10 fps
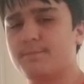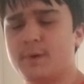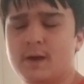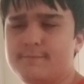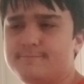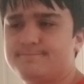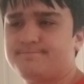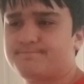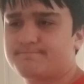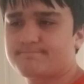but
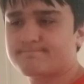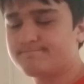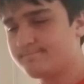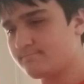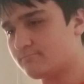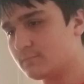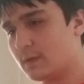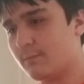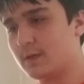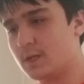
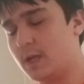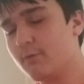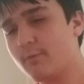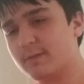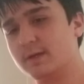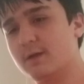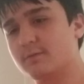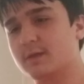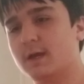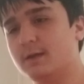when Hero was
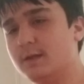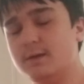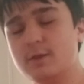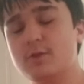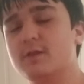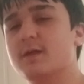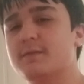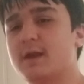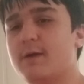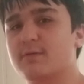announced, I initially
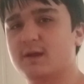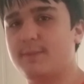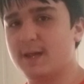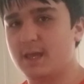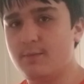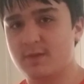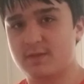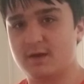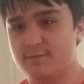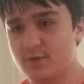thought that I was going to buy him
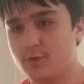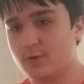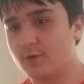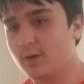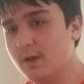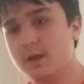instead of Joker.